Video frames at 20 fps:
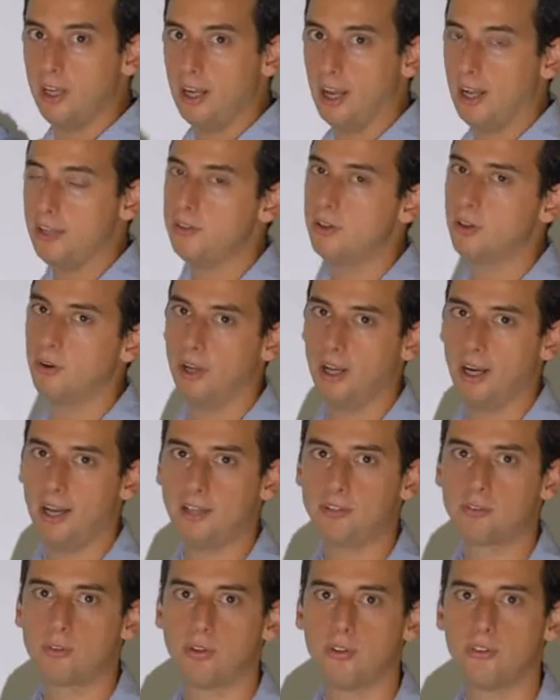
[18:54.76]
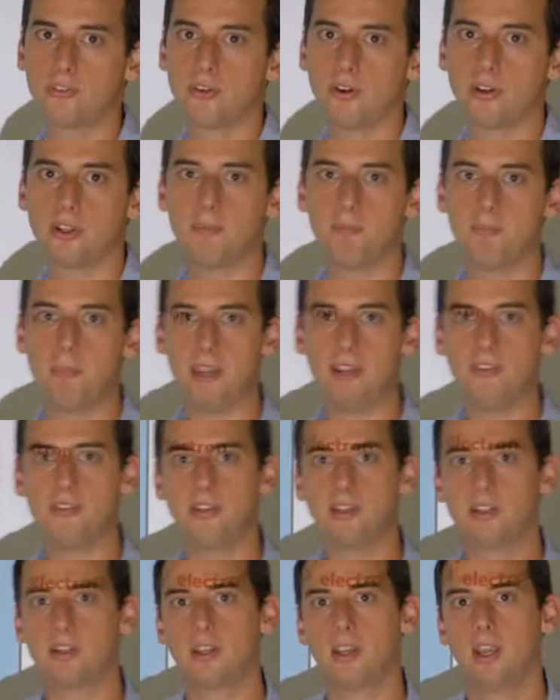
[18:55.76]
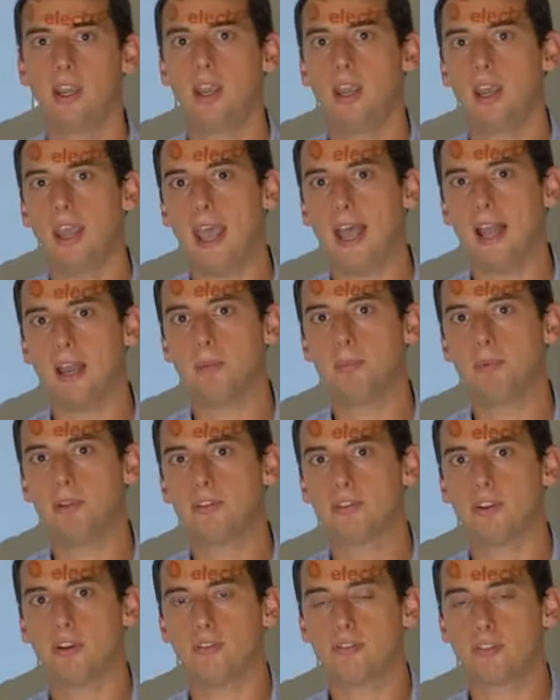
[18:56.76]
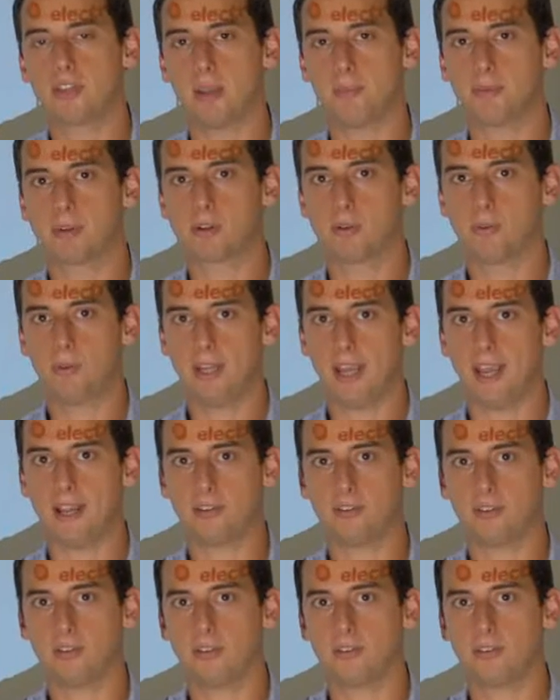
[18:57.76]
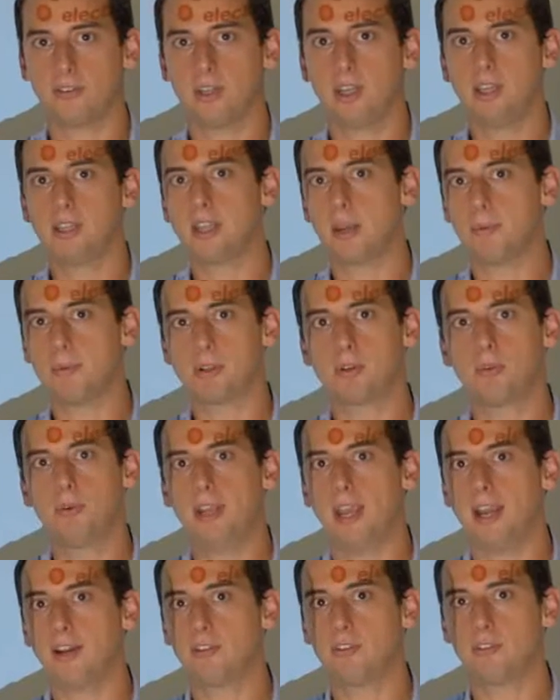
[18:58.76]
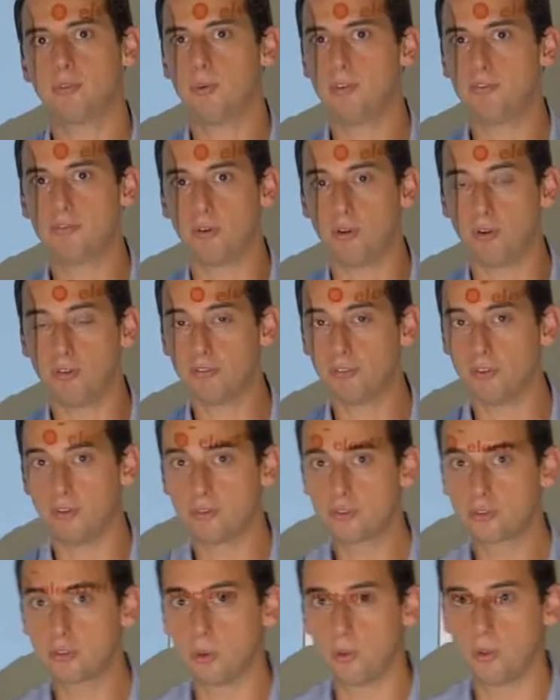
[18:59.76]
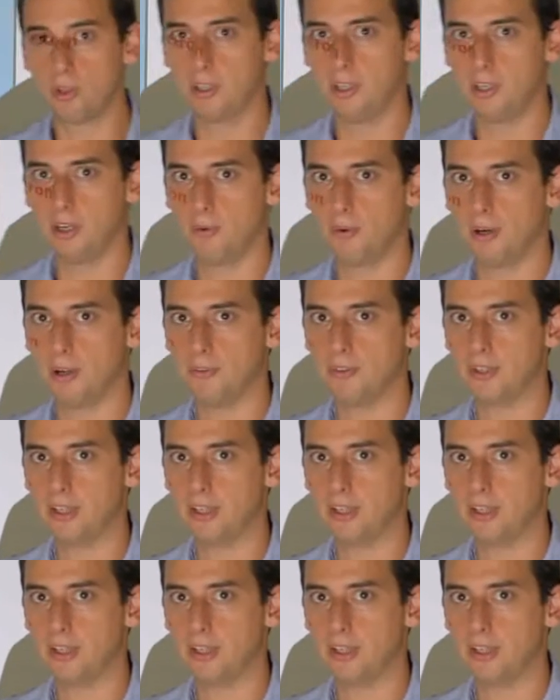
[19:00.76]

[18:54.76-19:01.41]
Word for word: And you know, electrons are the basic element of chemical reactions. Chemical reactions revolve solely around